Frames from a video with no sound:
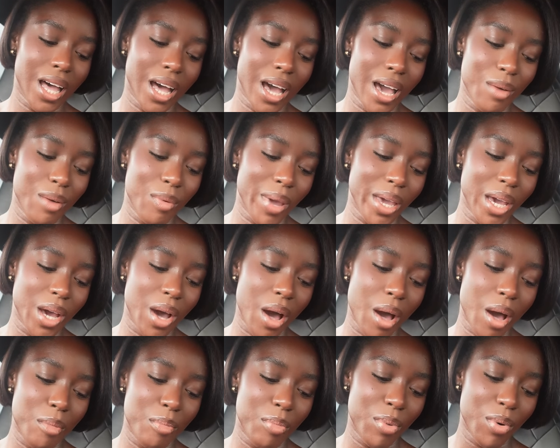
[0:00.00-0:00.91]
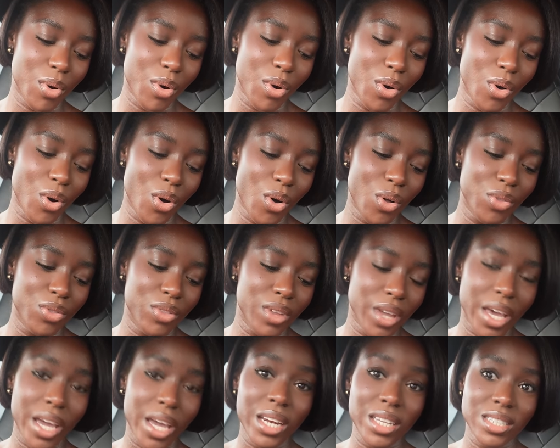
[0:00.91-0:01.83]
I wake up on,
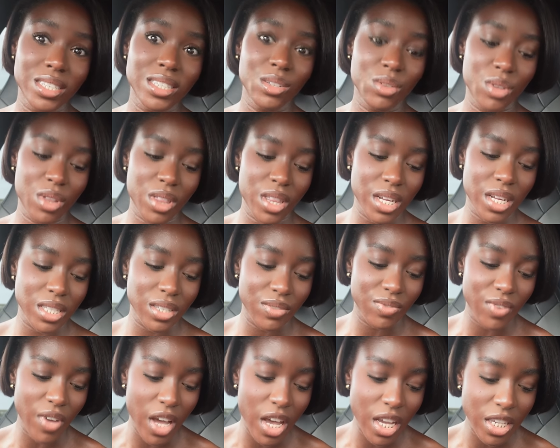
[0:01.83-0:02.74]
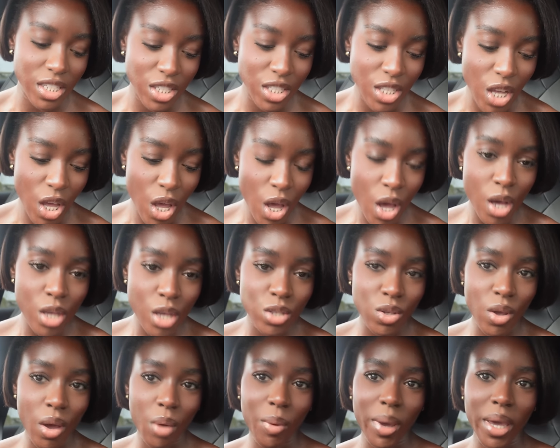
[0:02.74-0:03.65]
again, it's still the 31st,
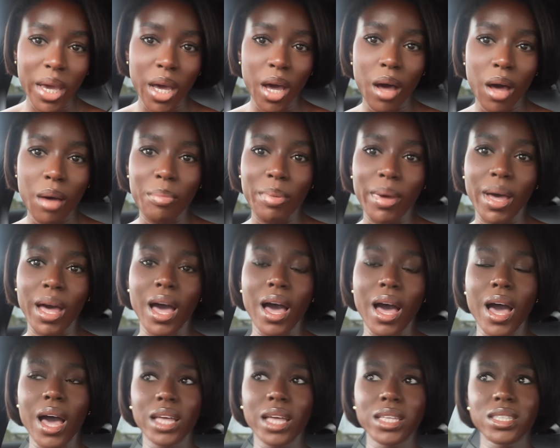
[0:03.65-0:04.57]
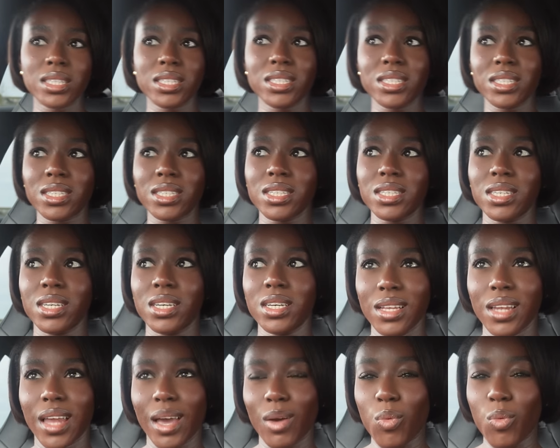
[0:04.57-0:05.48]
so I wake up at
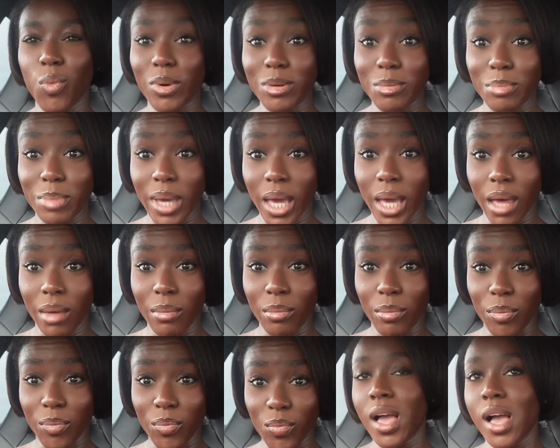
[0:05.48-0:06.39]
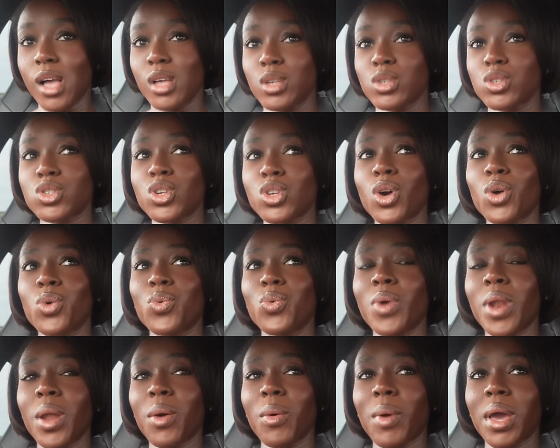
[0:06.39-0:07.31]
like 1 p.m. So
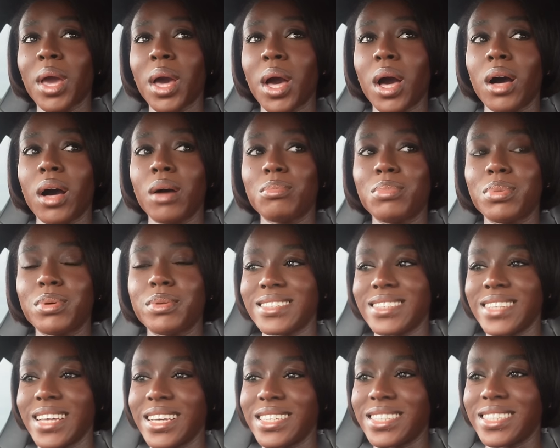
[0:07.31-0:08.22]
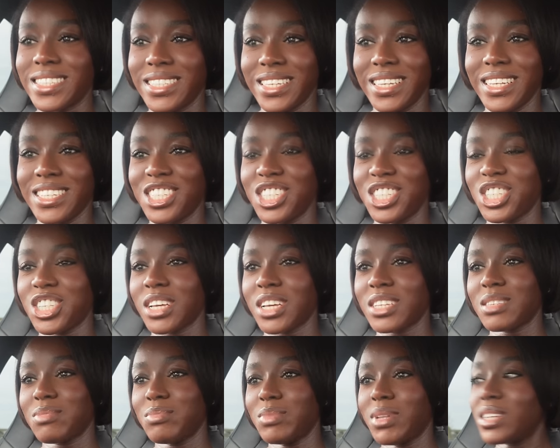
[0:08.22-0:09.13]
when I wake up, Destiny, she's
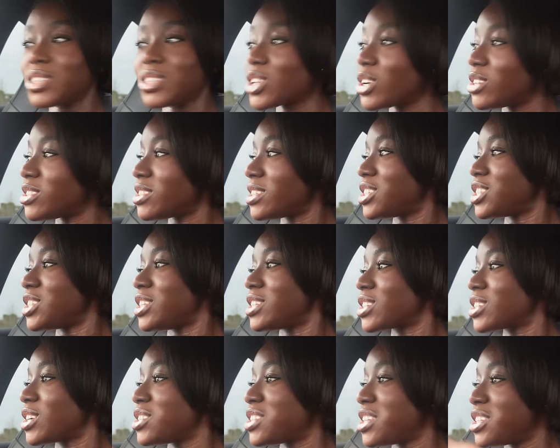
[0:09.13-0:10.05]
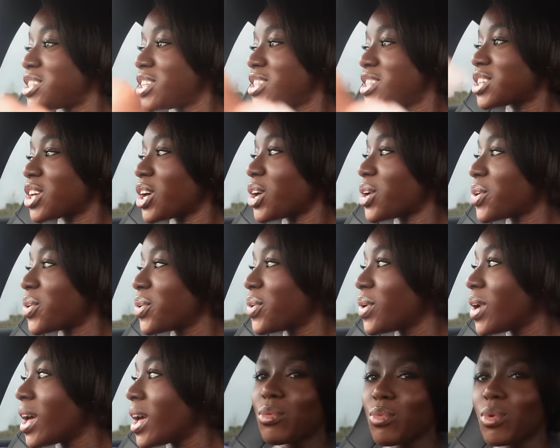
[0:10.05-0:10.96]
like to me, let's go to Nigeria.
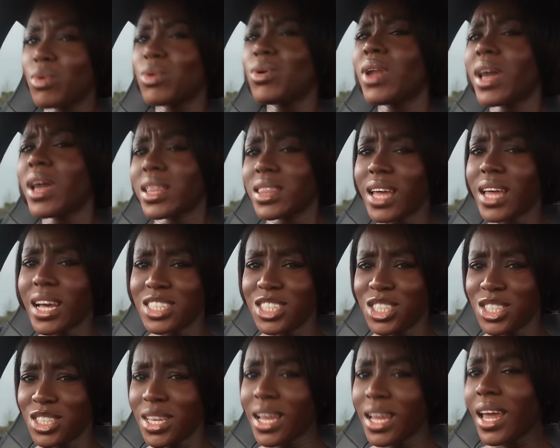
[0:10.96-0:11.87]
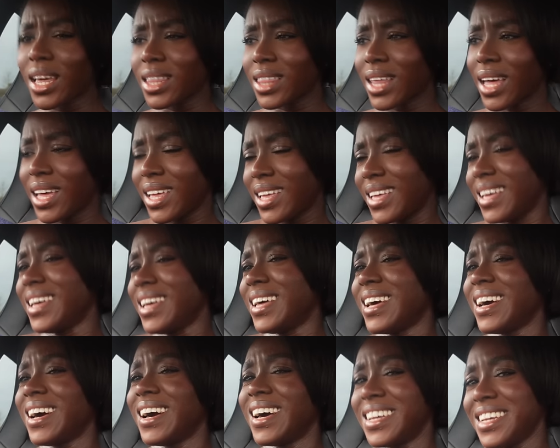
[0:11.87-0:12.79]
Well, not like that, she didn't say it like that.
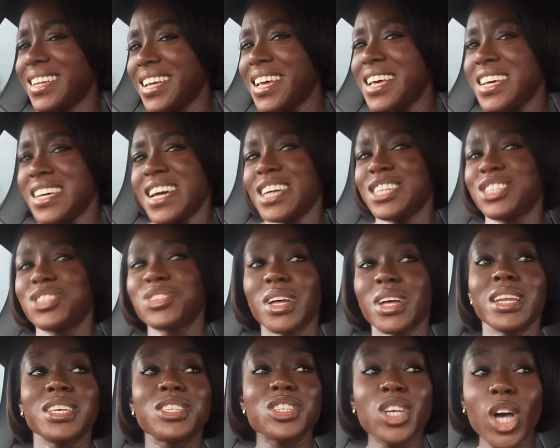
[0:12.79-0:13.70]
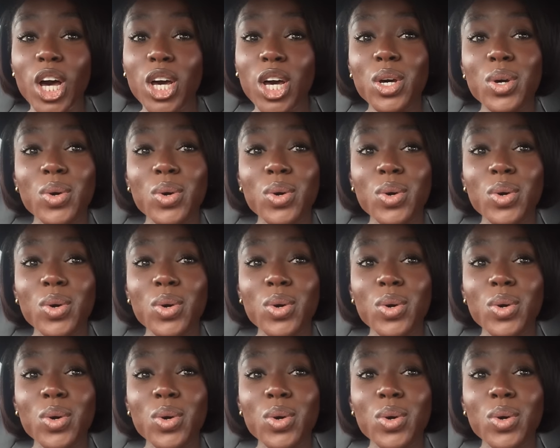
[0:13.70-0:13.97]
She's like, let's go